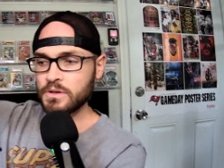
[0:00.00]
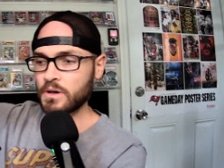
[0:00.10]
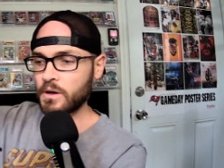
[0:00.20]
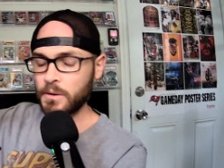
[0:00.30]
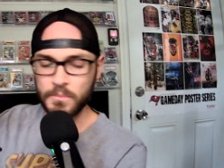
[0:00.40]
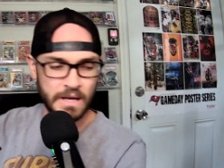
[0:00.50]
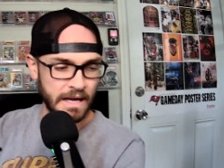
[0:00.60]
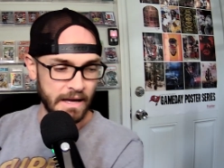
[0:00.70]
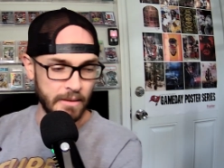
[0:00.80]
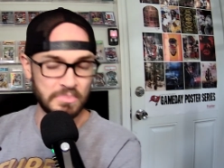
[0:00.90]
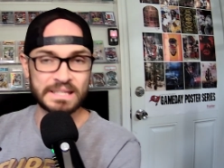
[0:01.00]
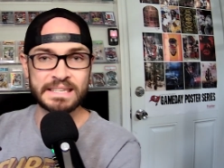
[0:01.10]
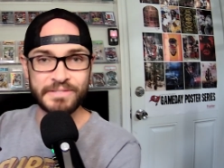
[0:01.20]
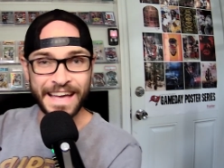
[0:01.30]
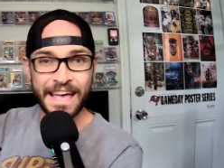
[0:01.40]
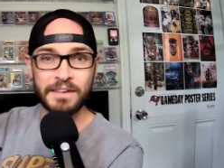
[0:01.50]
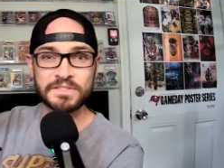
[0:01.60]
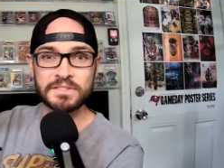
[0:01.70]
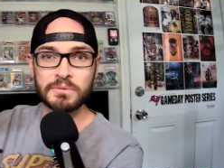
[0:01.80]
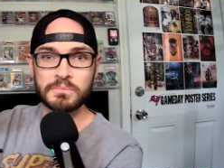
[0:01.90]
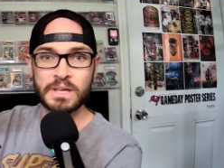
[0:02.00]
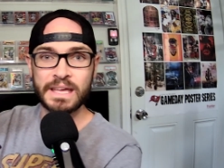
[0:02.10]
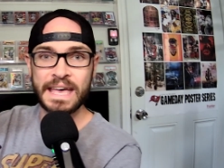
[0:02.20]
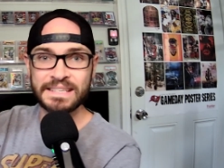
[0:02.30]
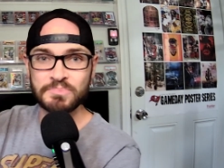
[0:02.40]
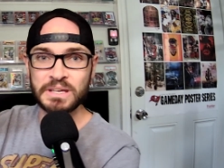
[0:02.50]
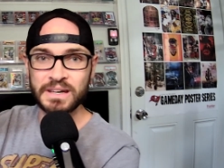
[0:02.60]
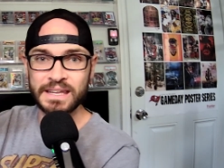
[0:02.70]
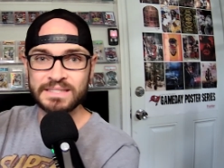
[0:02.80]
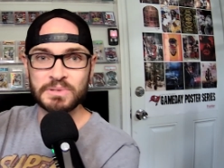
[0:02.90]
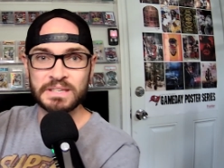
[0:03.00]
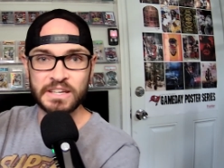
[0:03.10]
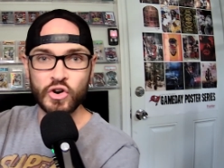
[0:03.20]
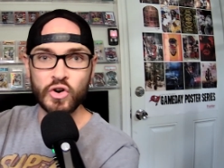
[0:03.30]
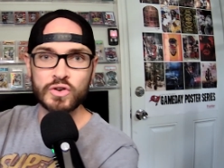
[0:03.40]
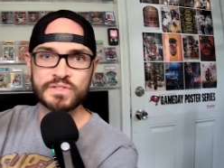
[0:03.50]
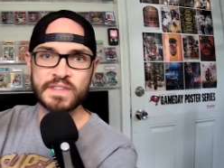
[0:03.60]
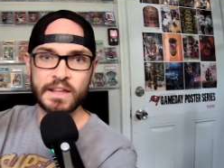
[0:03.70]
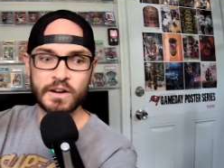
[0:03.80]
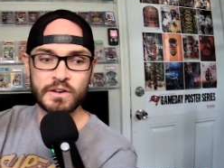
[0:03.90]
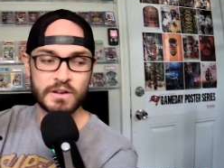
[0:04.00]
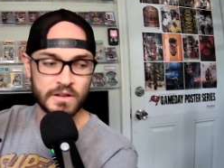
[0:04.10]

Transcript: Um, I believe I have some S P on S P cards that are